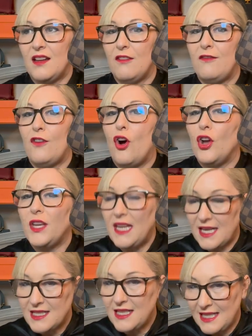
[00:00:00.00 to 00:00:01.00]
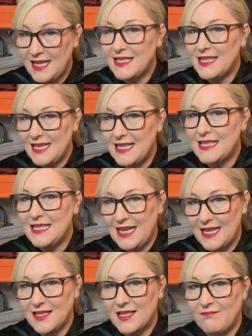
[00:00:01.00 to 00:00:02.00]
for years and years and years and
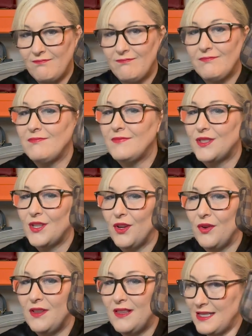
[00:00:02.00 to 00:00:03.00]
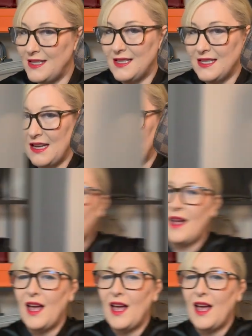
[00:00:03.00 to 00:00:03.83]
years. So this is a definite.